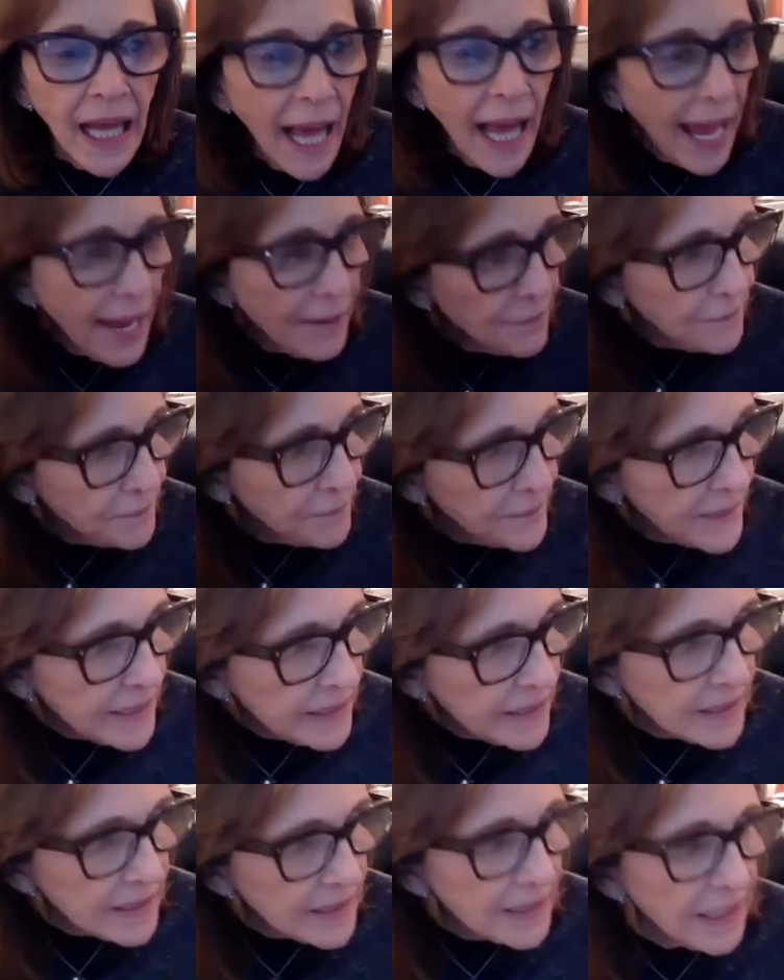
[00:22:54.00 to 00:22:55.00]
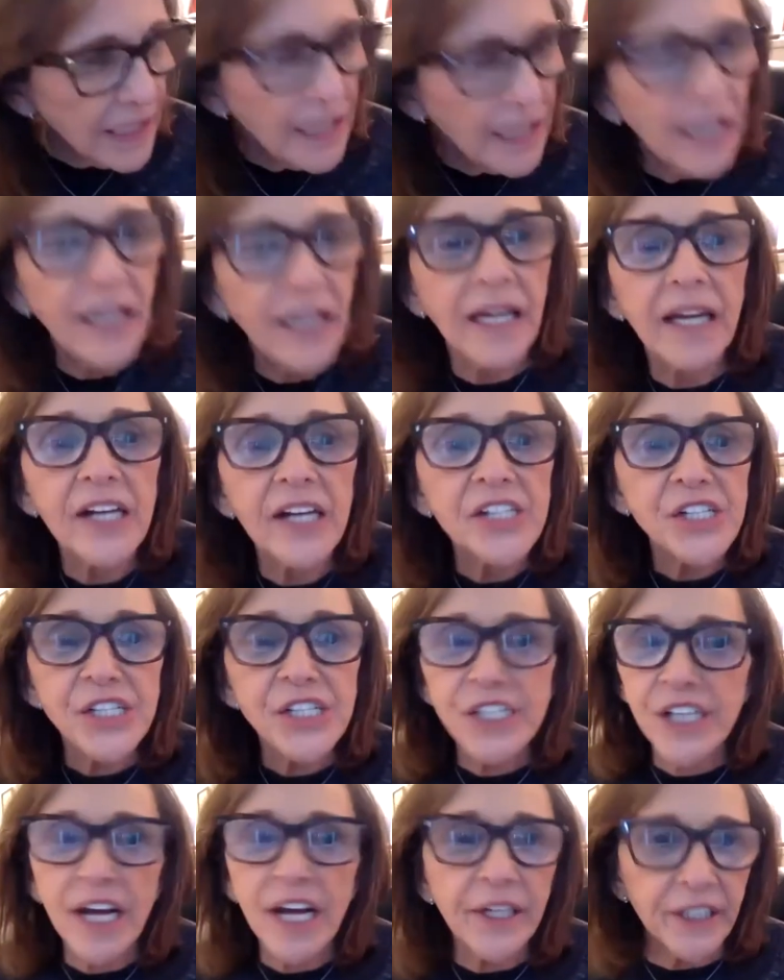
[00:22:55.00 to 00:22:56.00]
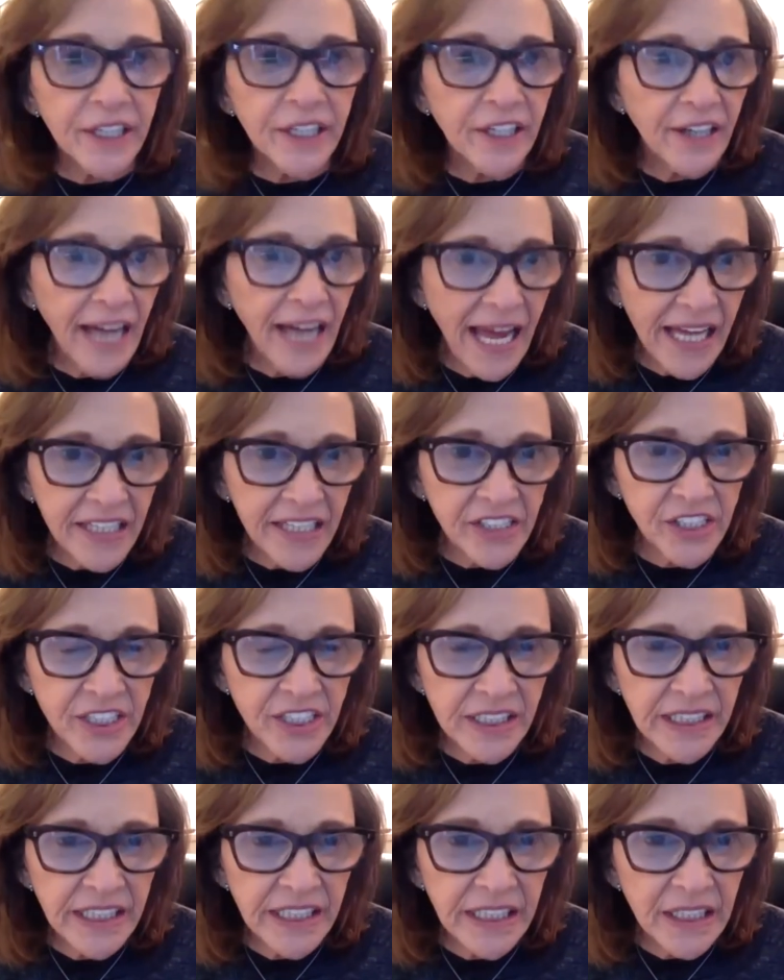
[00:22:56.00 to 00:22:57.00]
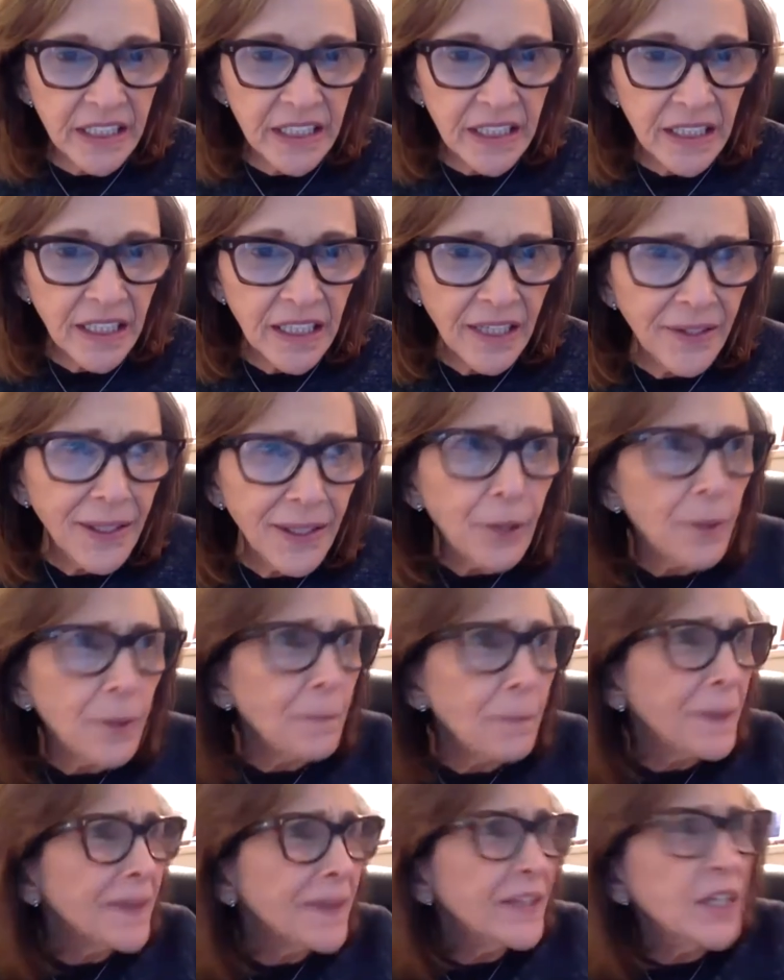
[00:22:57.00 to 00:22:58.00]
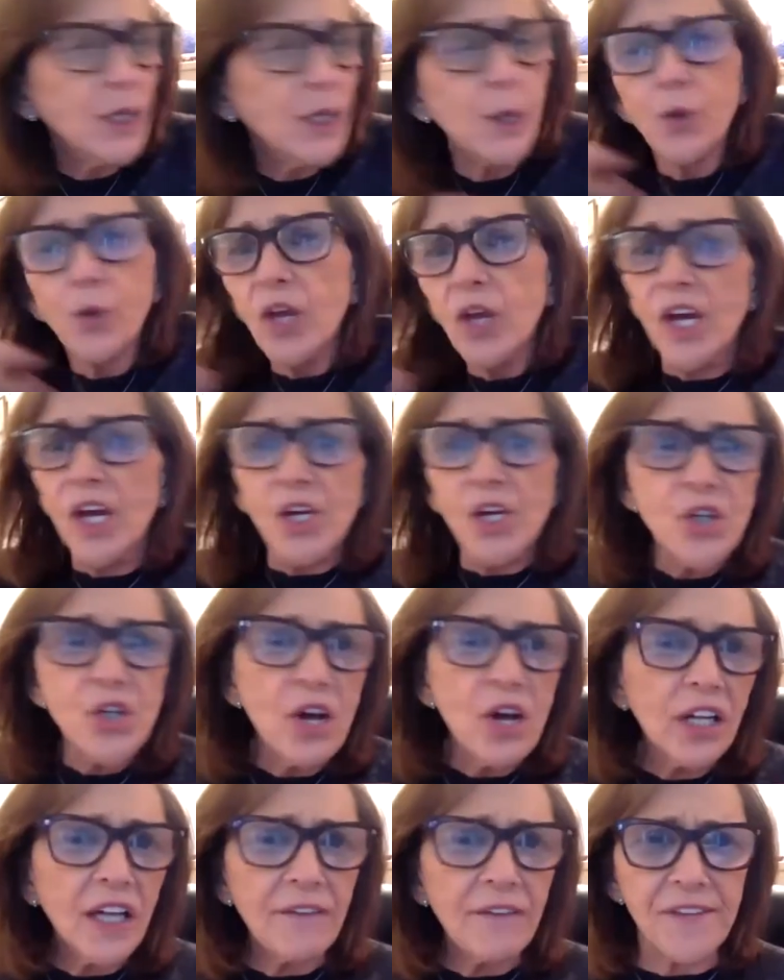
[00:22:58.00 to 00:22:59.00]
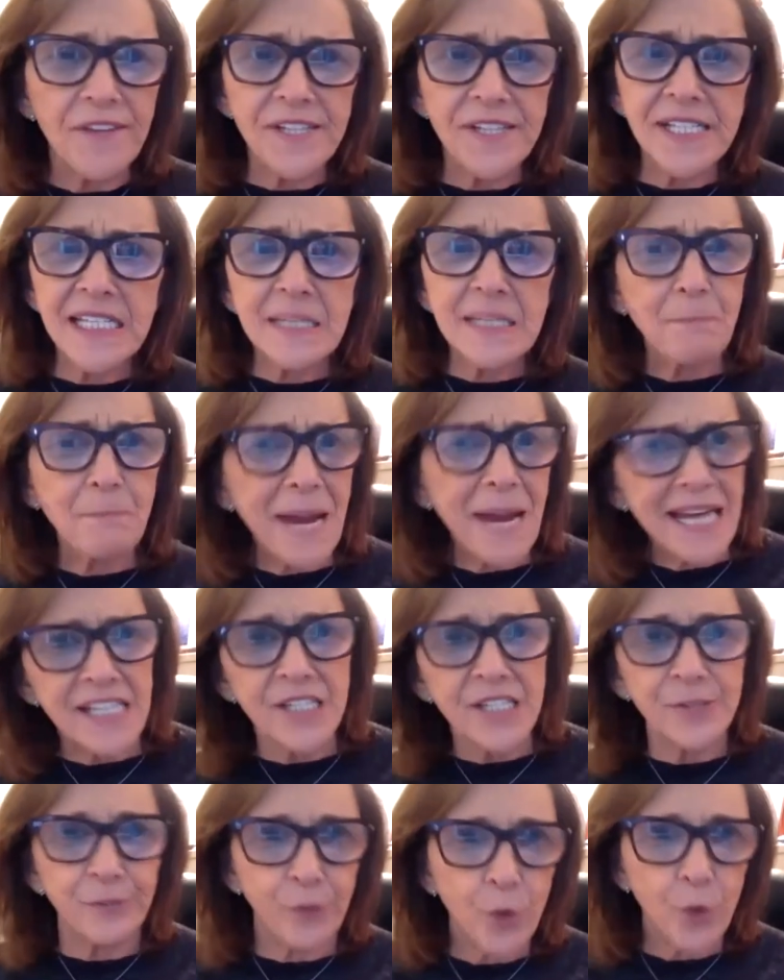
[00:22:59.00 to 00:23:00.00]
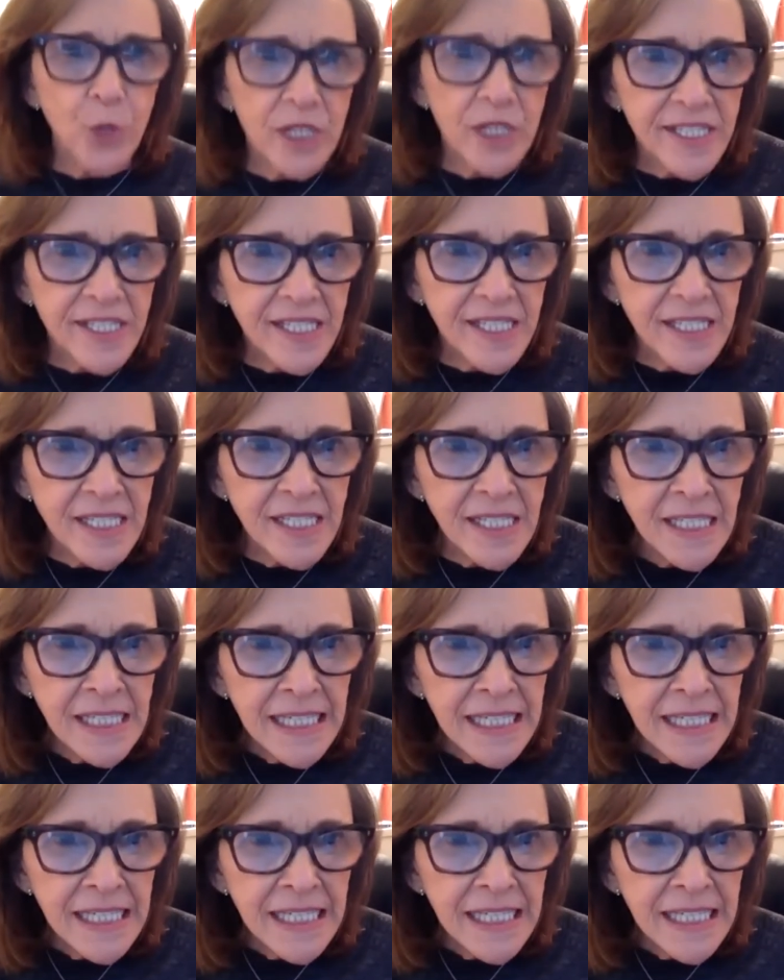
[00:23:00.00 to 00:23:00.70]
I feel a shudder, actually. Here, you know, talk of the Space Force.